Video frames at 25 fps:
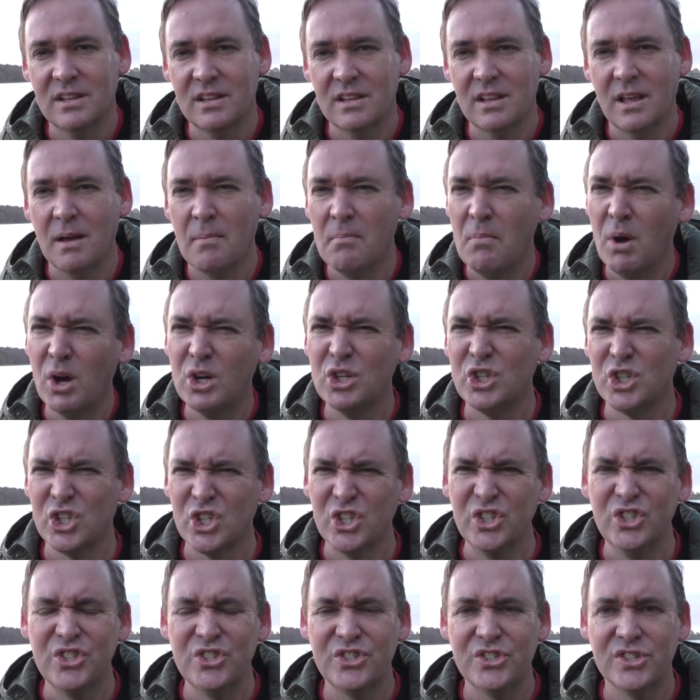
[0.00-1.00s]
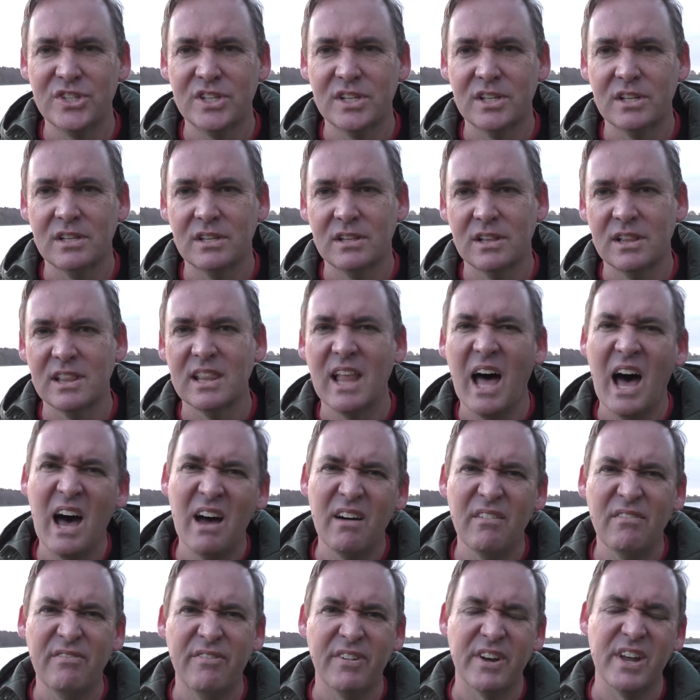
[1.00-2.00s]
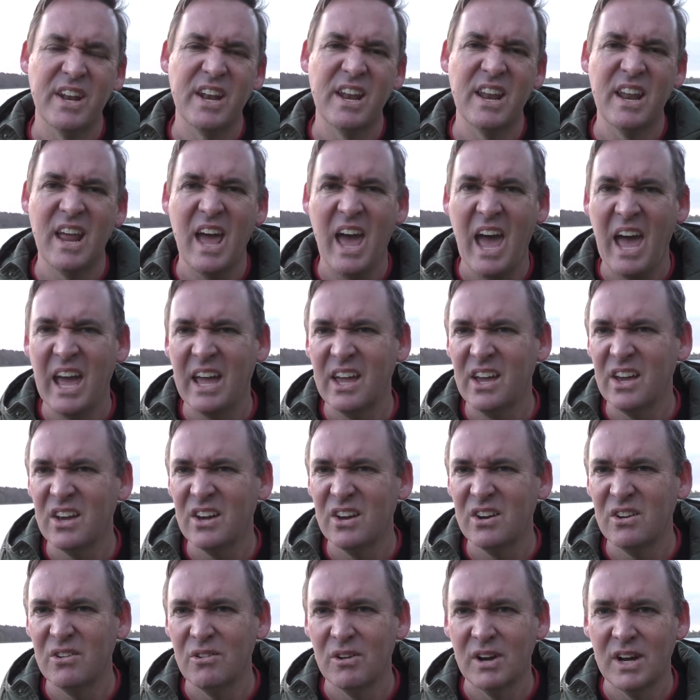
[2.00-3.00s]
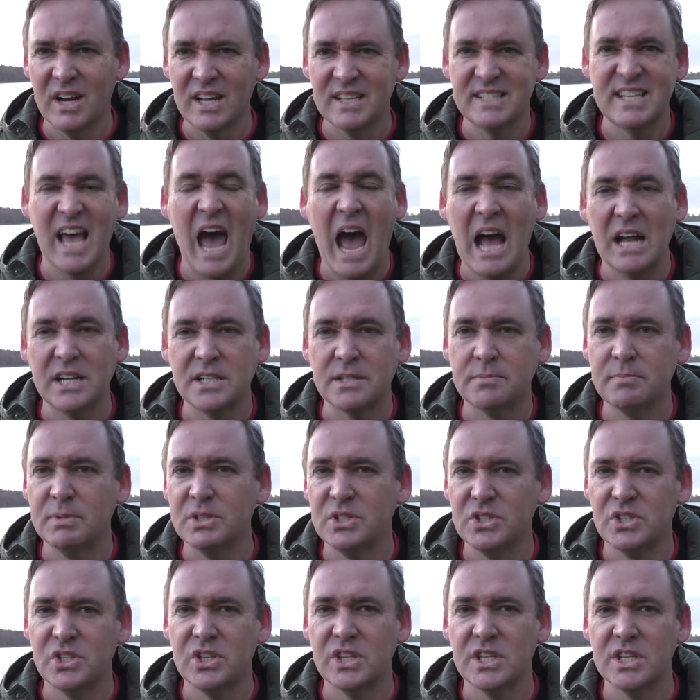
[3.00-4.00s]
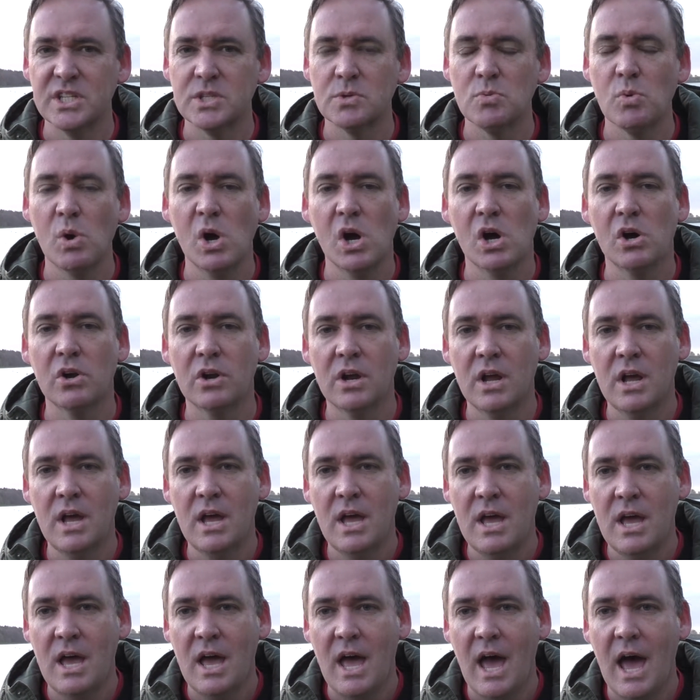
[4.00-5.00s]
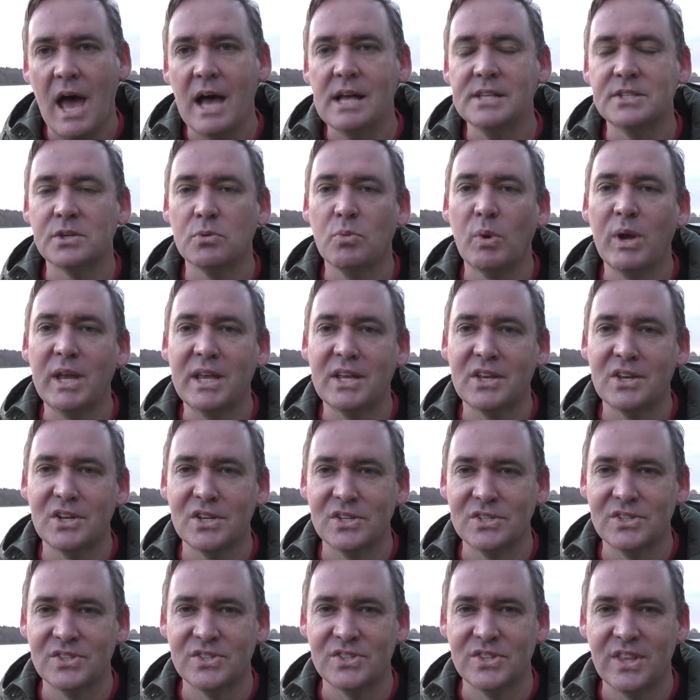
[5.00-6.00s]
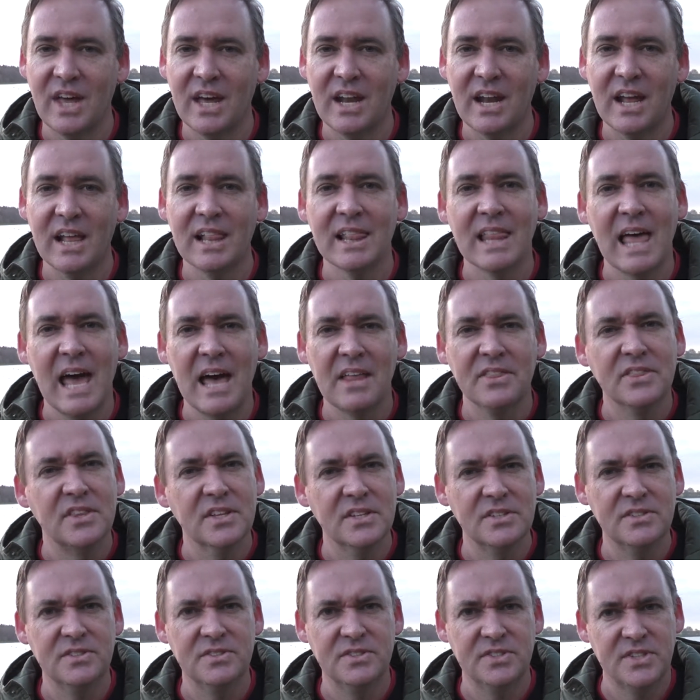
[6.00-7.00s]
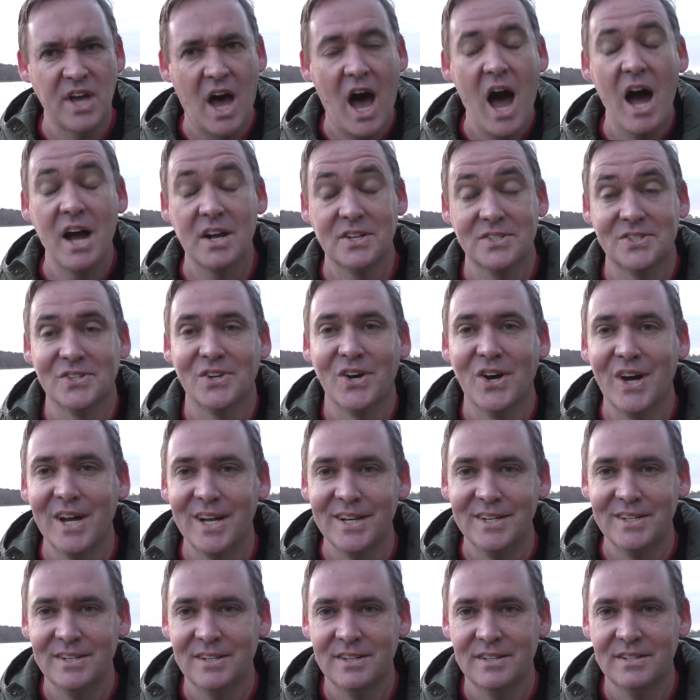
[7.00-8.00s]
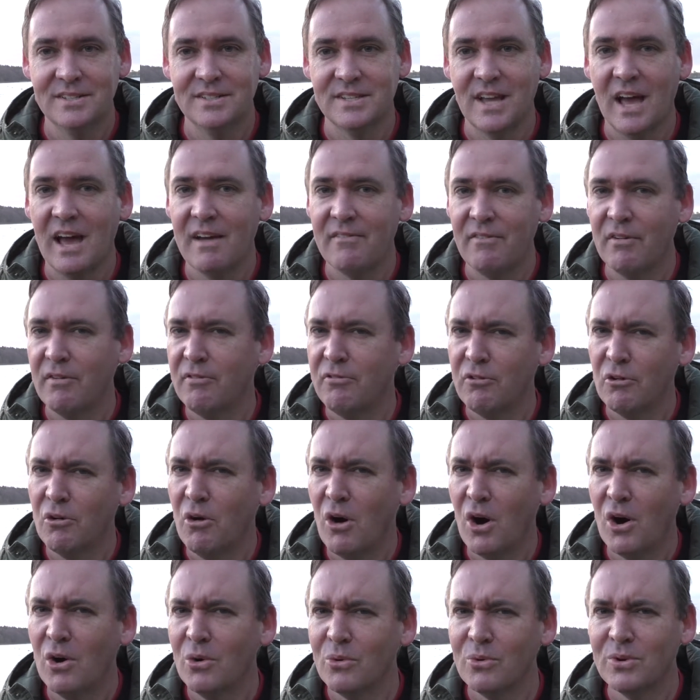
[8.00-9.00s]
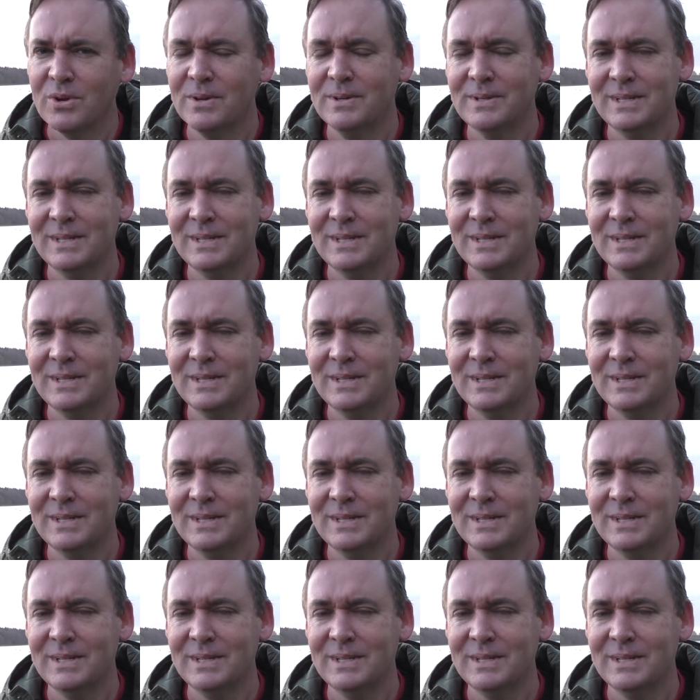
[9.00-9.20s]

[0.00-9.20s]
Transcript: emotions, love and anger and attachment to this world as a weakness that allowed the dark side to have a foothold.